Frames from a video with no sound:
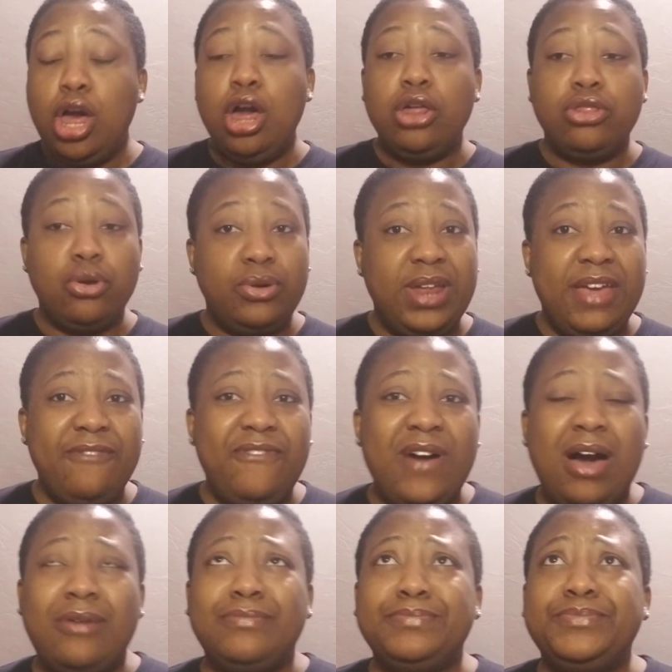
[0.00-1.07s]
So they
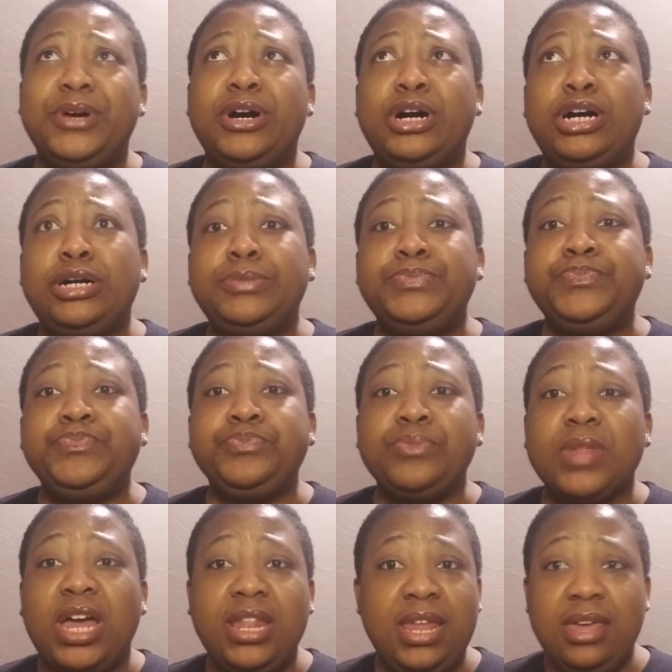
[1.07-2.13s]
found
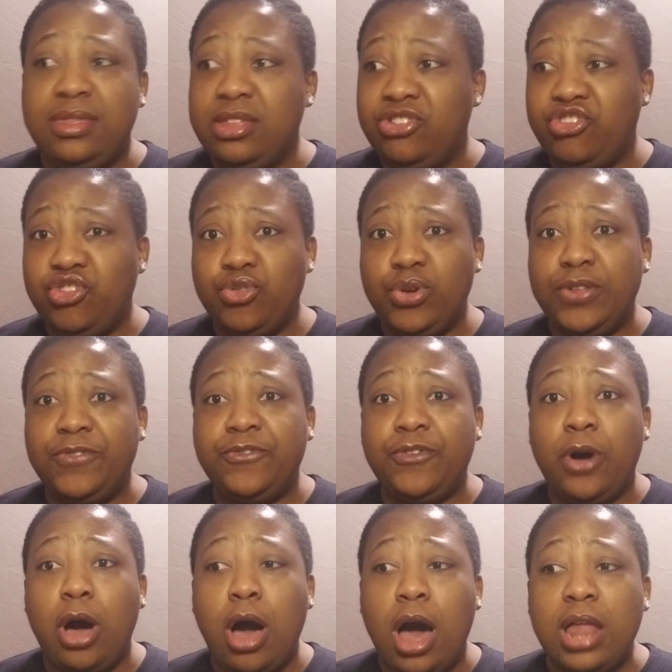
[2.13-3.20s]
this insurance
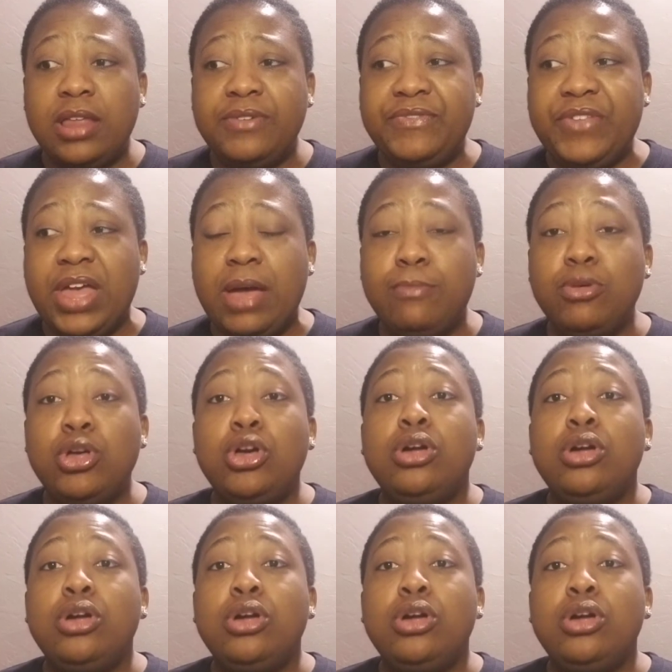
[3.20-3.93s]
for all of them.